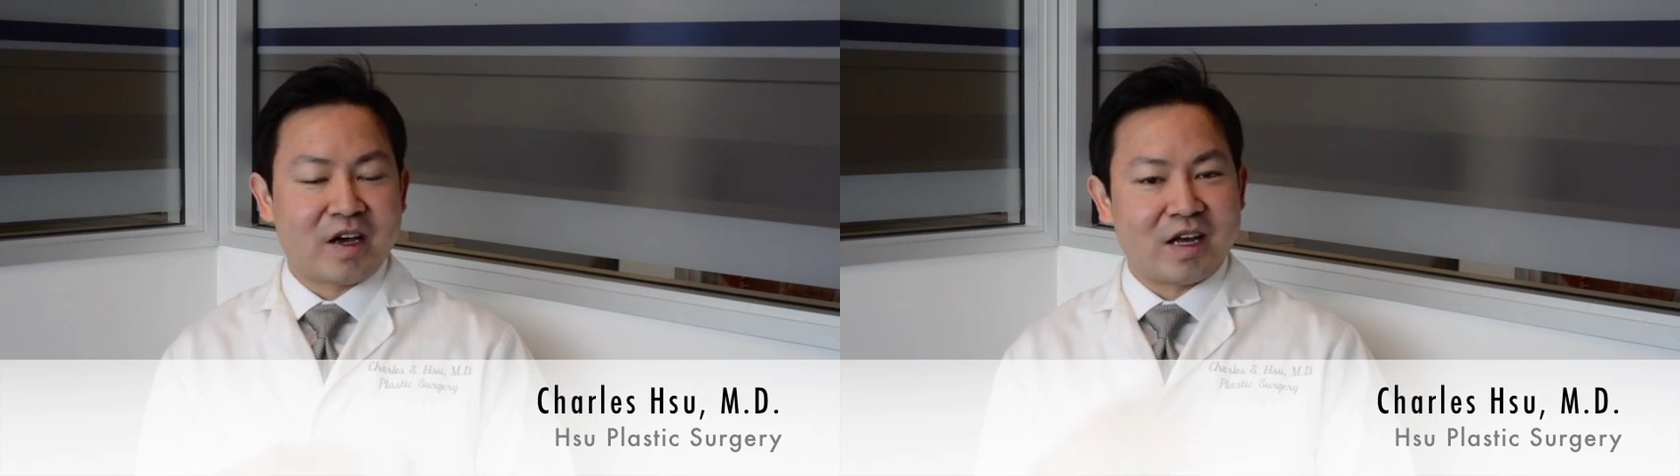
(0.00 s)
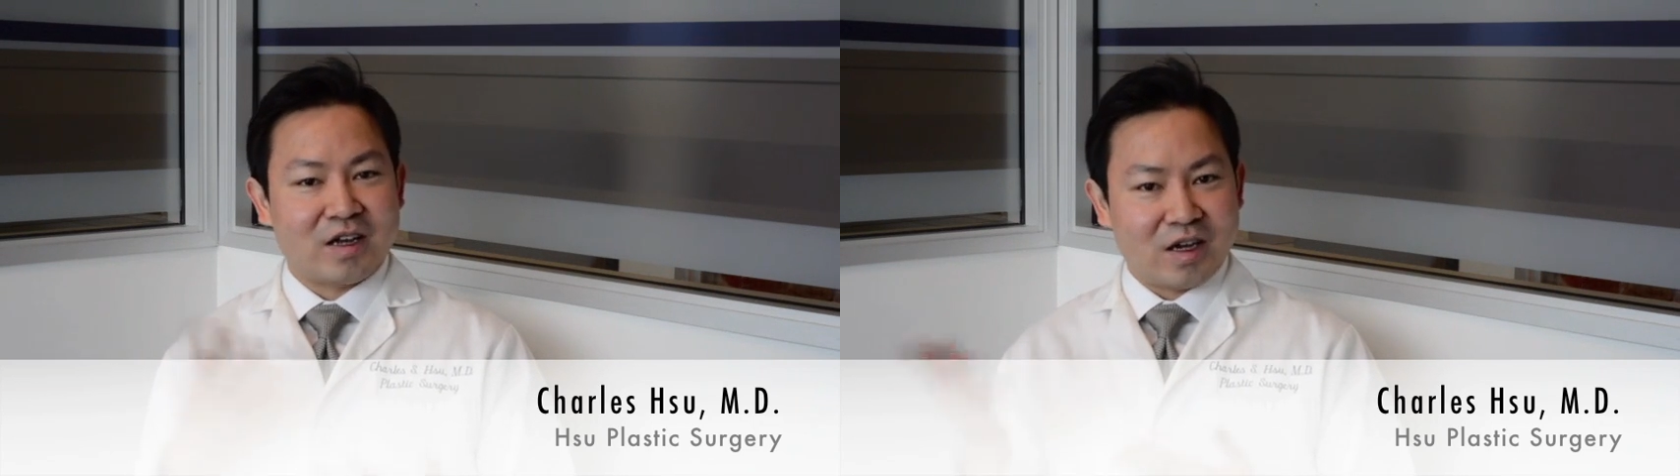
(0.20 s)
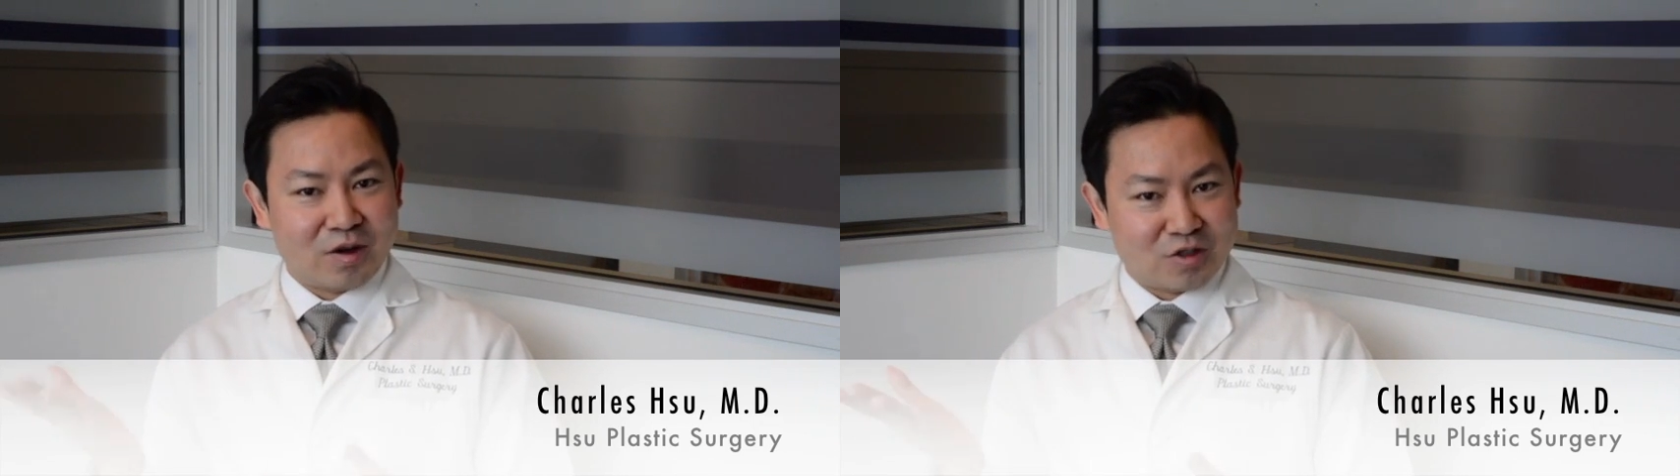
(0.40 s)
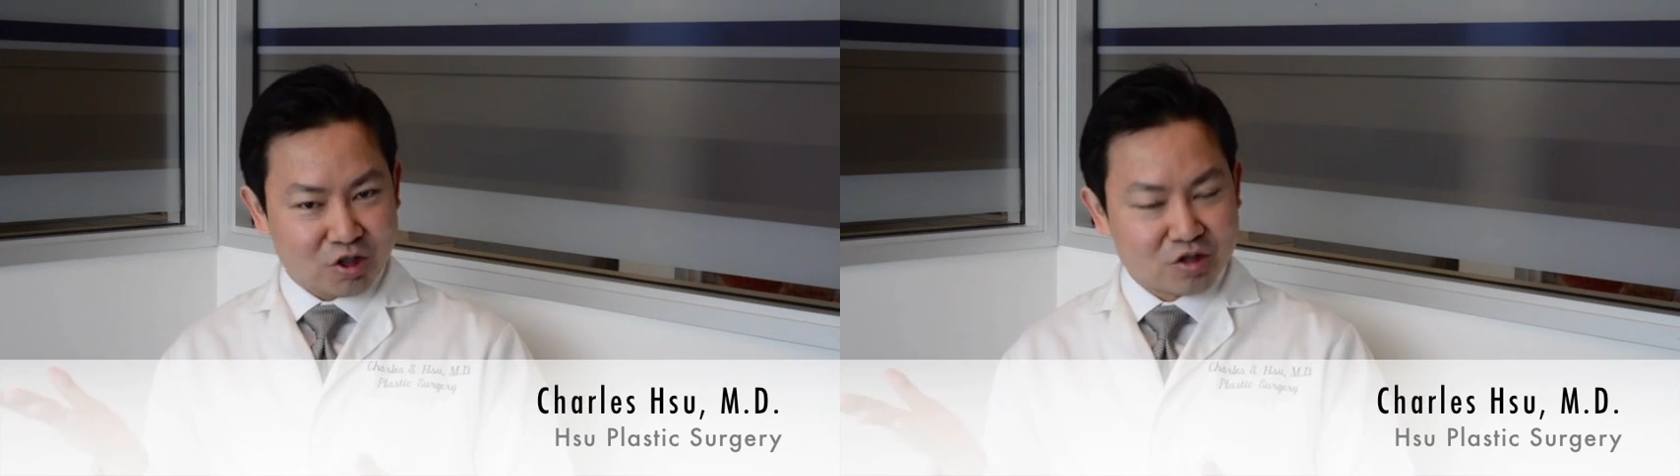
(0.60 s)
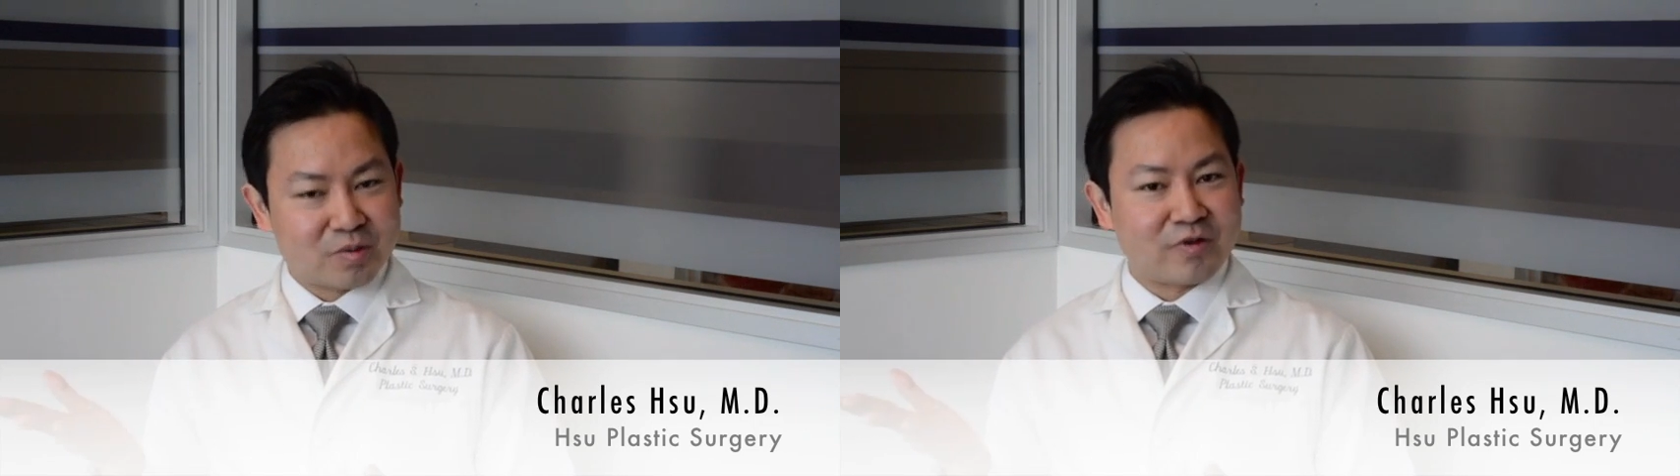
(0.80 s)
had
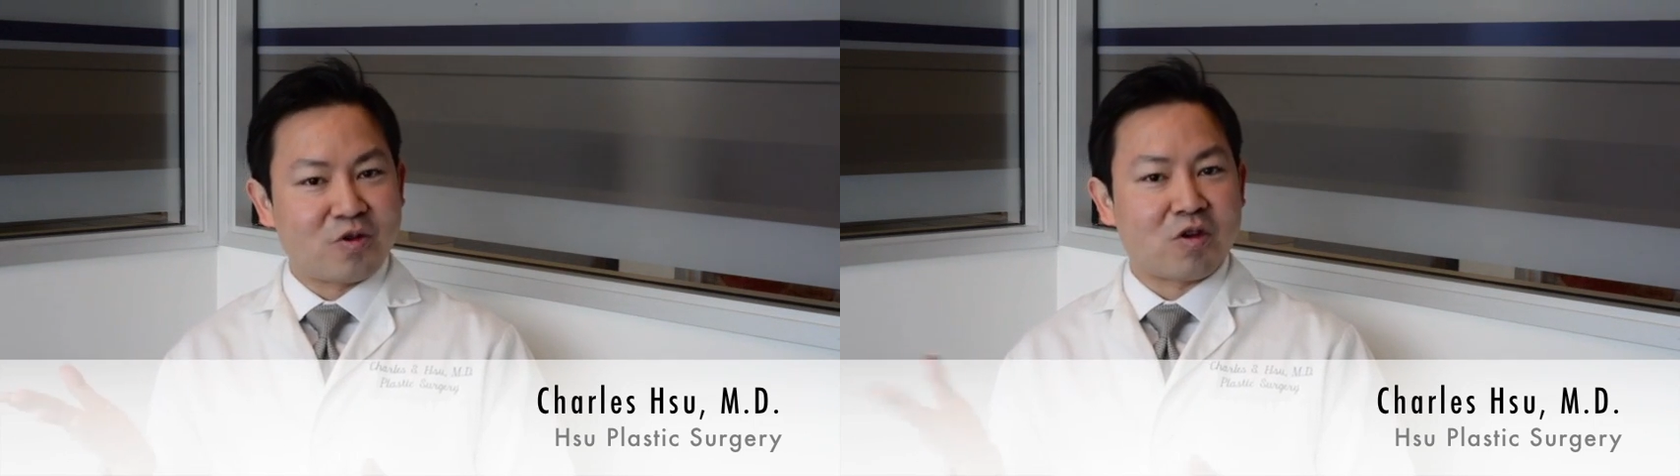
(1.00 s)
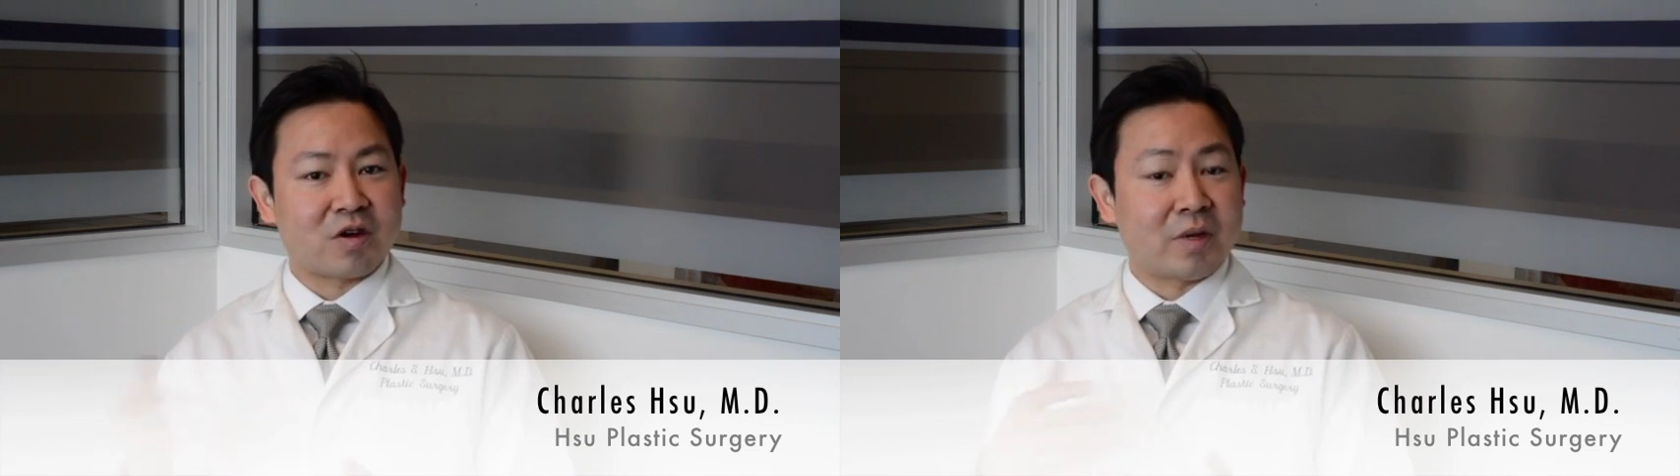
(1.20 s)
children before,